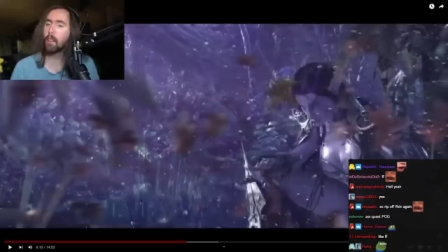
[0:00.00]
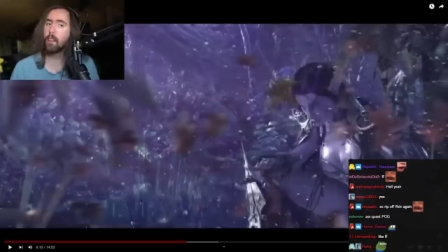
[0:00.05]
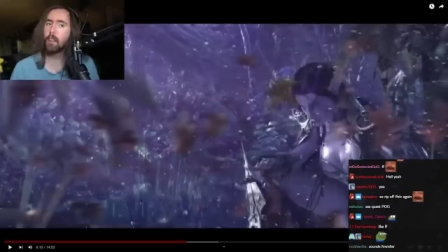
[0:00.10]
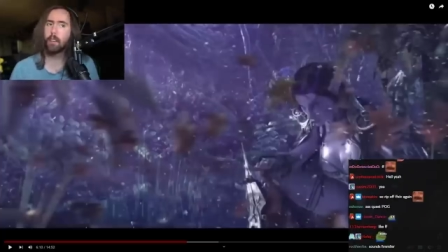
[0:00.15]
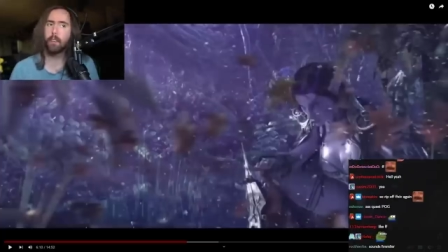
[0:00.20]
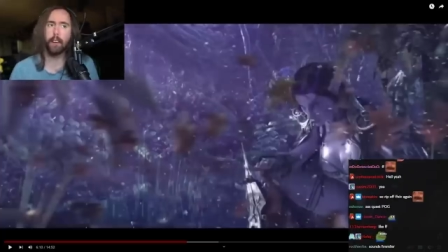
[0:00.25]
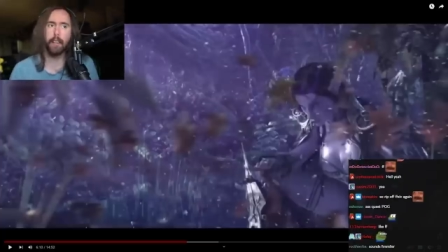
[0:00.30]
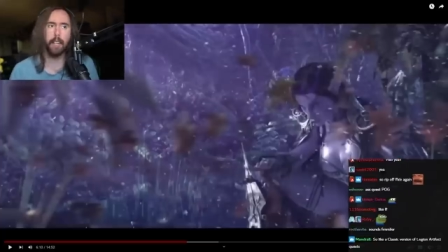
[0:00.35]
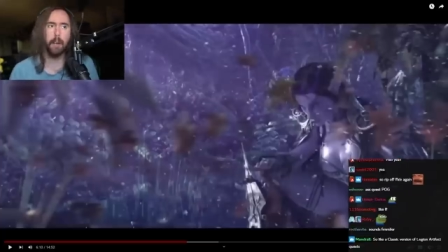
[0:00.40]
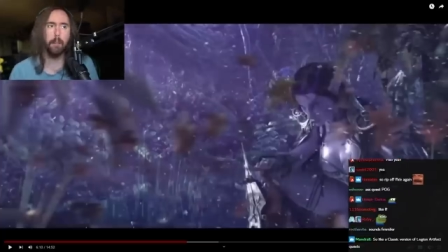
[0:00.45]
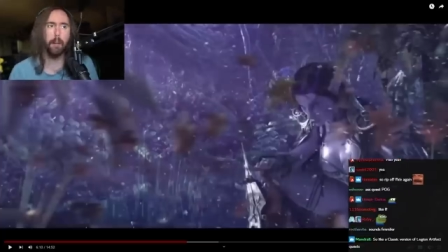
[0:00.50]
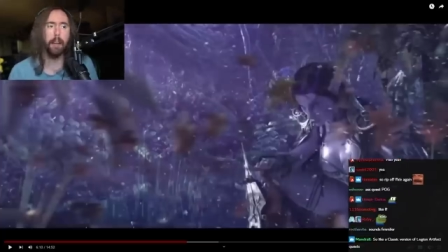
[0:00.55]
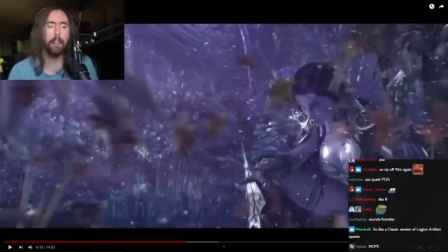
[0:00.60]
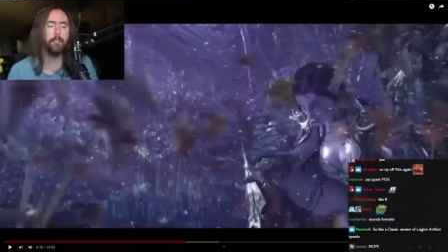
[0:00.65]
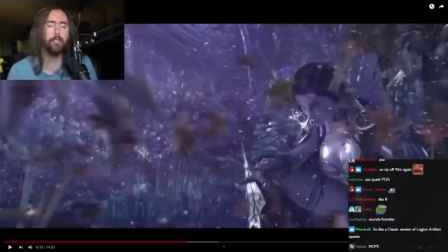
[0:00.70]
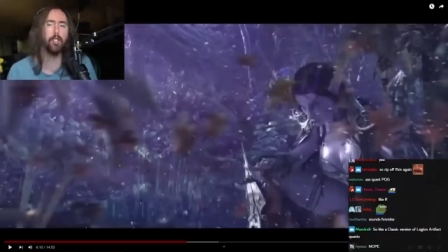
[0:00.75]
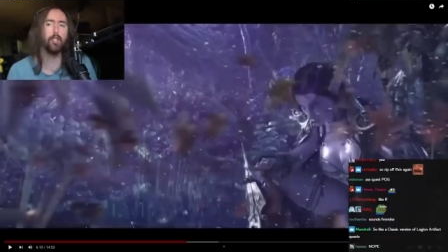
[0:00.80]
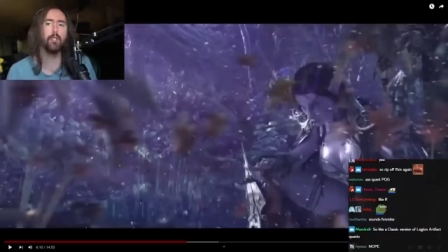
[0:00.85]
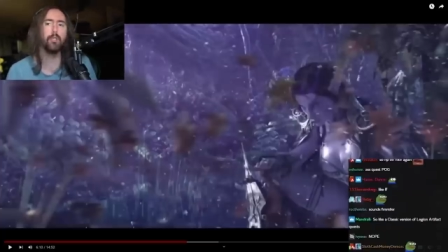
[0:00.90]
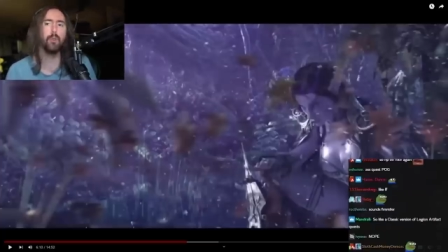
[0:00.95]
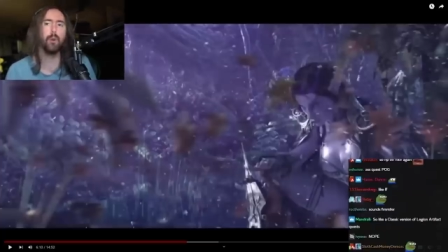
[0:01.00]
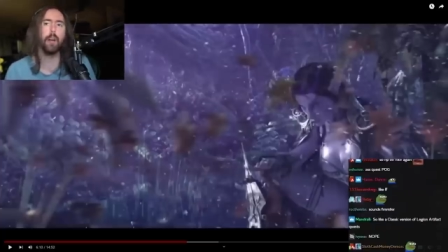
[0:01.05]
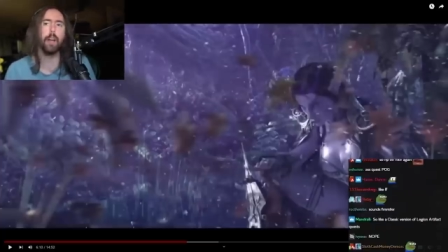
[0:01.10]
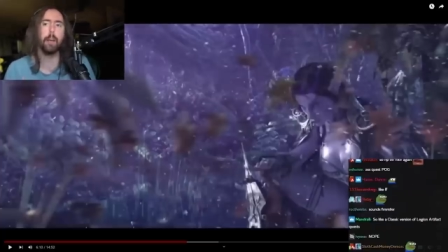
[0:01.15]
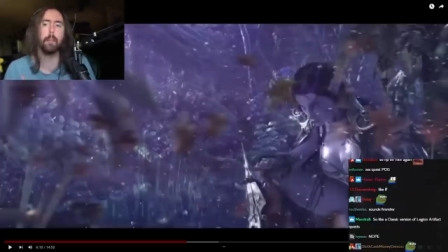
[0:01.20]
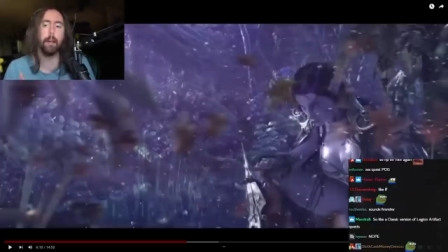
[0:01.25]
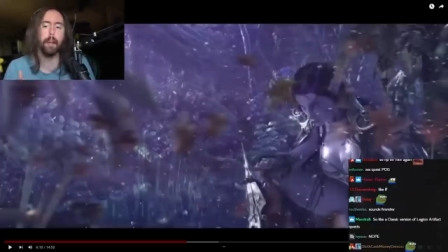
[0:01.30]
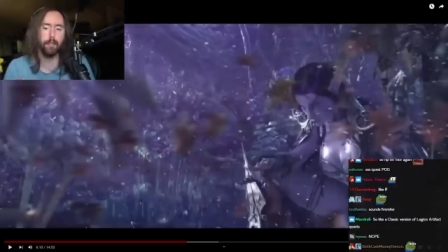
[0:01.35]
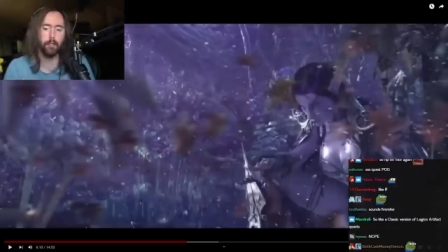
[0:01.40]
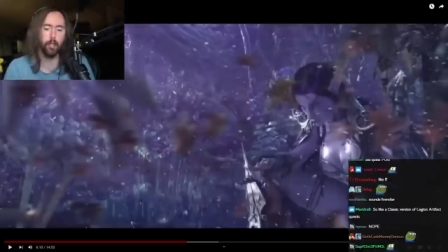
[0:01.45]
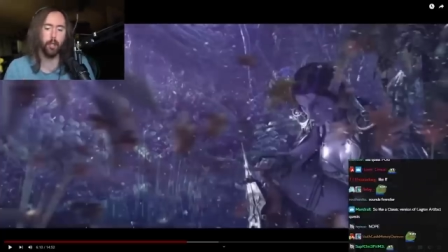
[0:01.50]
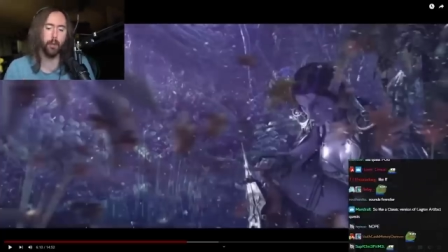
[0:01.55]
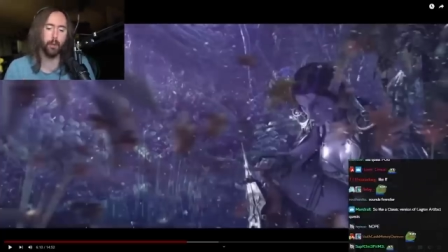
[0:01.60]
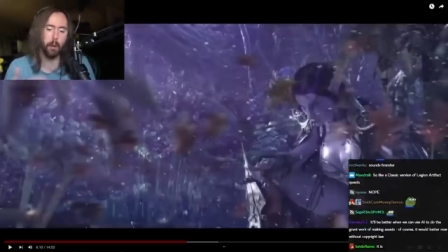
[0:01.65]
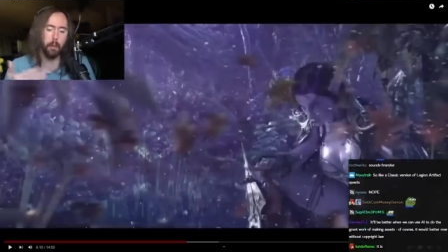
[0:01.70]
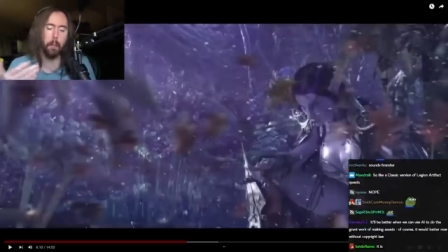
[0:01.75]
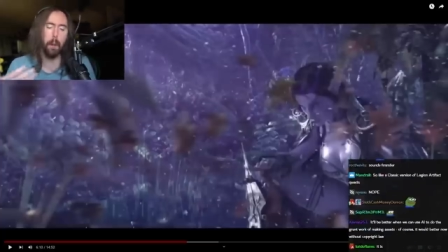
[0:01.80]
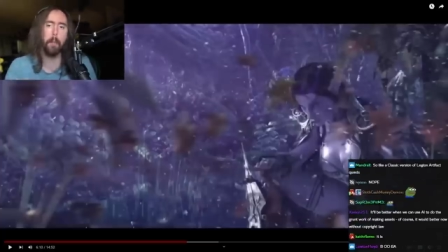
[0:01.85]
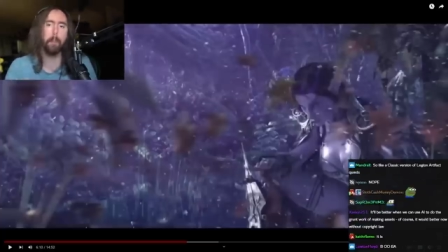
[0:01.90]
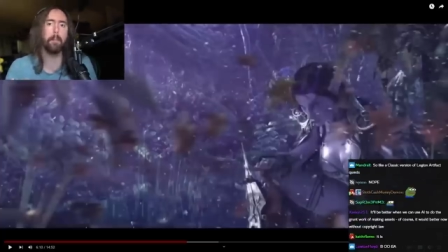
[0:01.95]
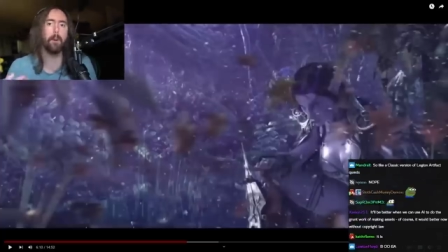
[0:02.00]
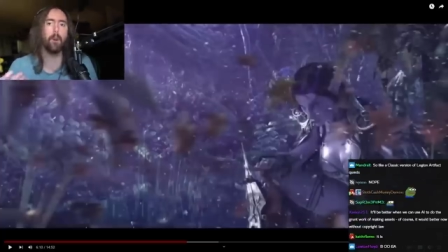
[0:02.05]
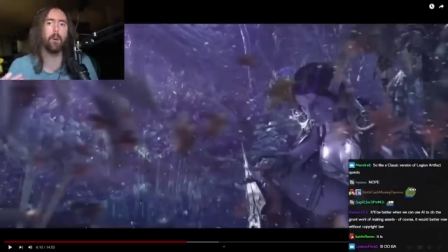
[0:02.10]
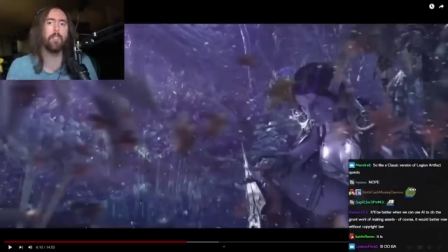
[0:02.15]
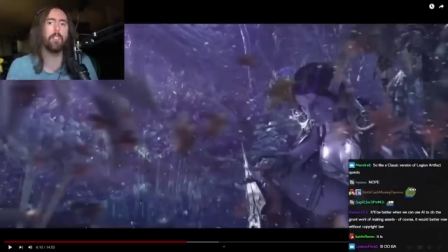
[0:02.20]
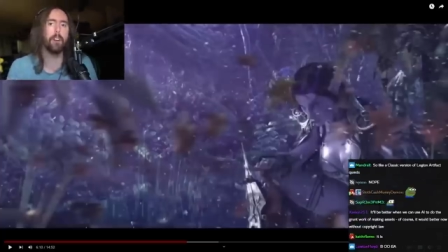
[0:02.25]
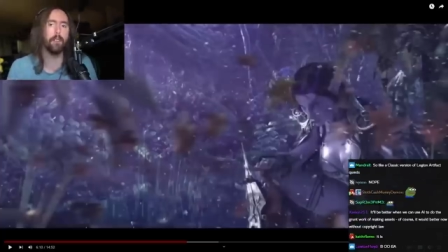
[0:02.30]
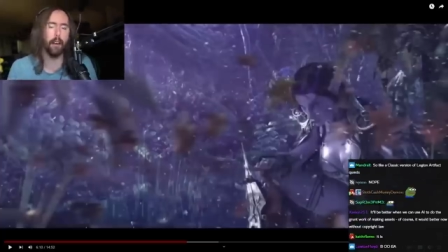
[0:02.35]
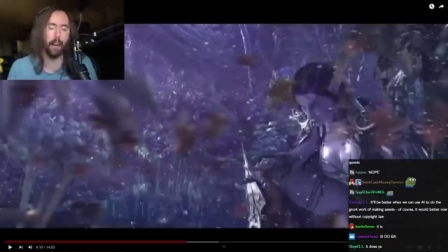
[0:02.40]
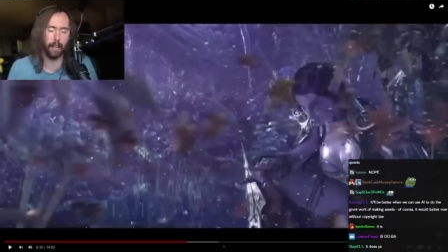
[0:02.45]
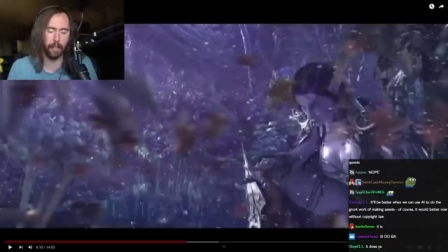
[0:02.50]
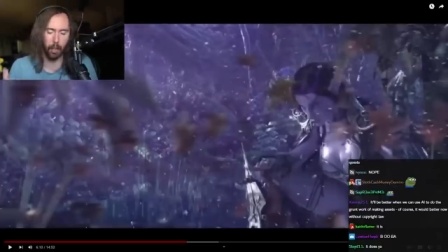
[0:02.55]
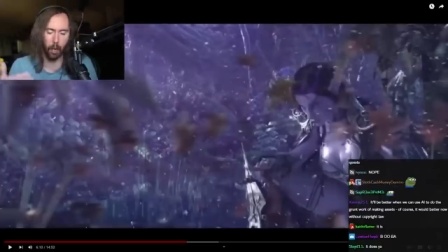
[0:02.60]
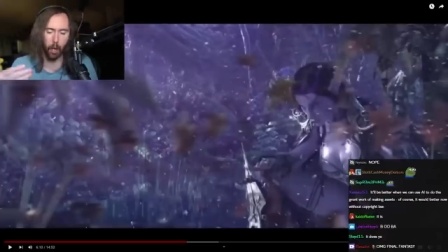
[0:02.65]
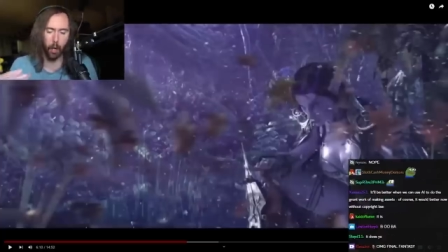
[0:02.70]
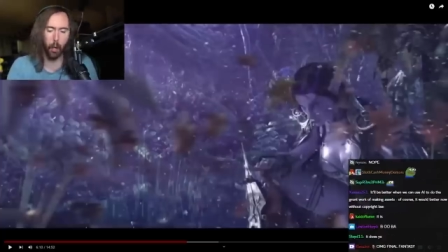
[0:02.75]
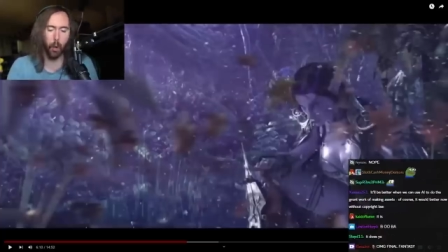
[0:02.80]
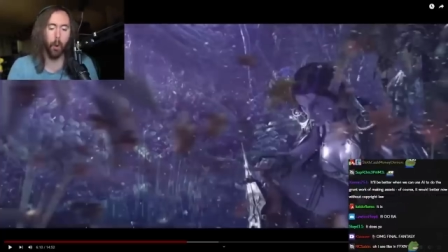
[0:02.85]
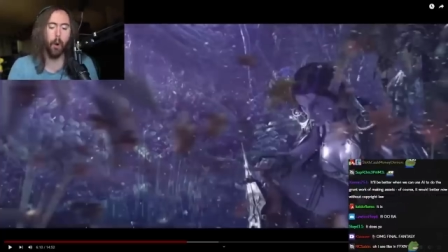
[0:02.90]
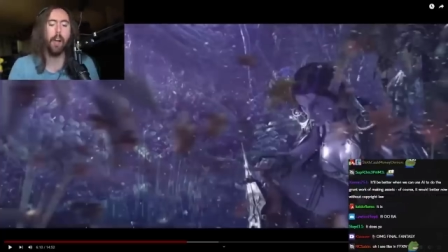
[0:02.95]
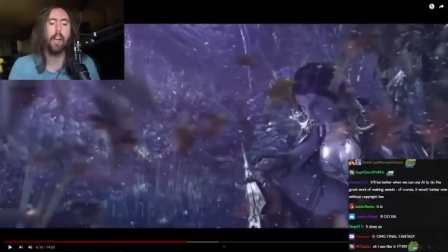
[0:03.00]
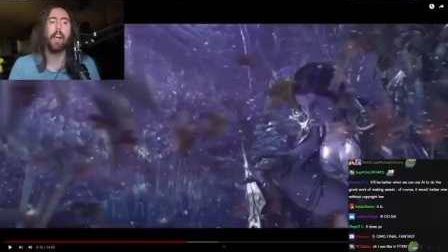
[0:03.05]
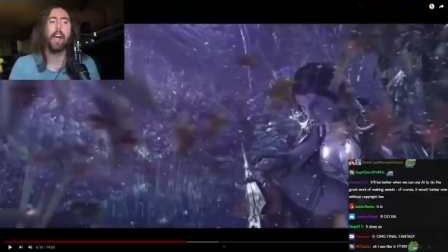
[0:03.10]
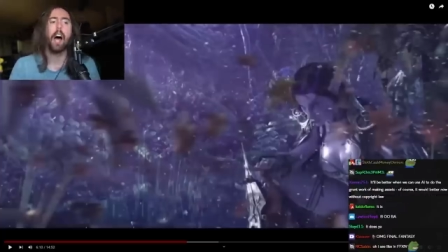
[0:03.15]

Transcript: Like, it makes you remember that, like, oh,